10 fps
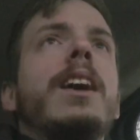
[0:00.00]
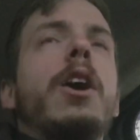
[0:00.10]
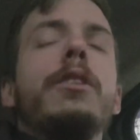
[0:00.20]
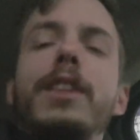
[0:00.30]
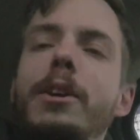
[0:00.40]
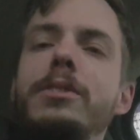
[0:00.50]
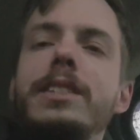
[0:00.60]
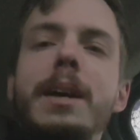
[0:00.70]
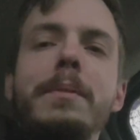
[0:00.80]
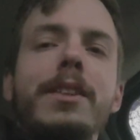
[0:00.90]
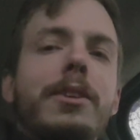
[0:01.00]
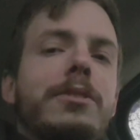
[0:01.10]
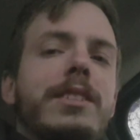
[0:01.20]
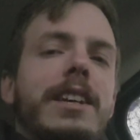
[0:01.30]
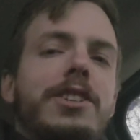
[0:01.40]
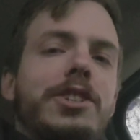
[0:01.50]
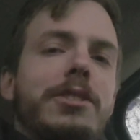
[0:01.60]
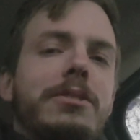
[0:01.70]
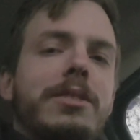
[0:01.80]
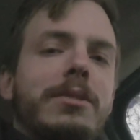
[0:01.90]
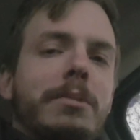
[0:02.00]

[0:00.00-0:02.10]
Although some of those issues